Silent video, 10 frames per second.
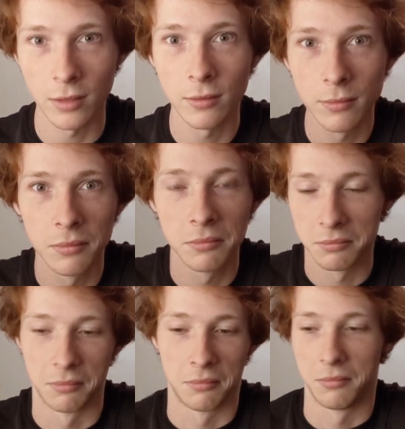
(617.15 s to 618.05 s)
then
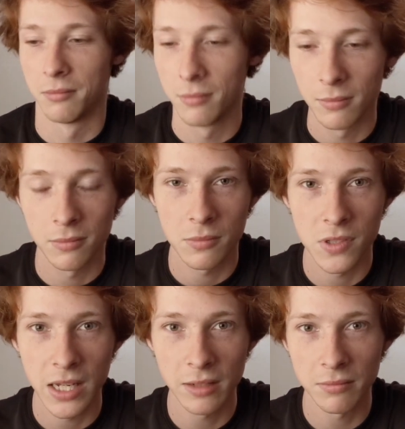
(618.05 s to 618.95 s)

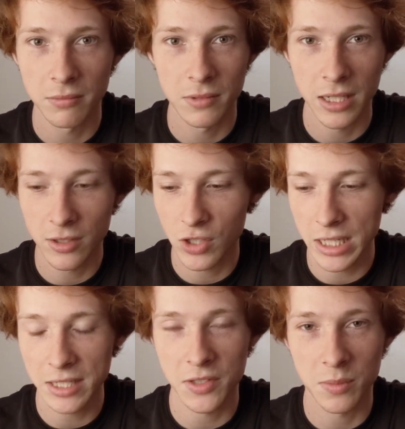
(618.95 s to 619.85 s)
take take a
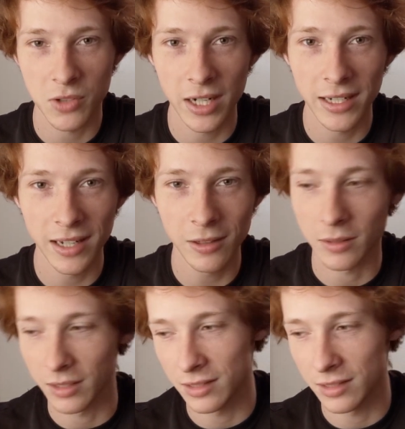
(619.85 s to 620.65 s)
chance, try it out.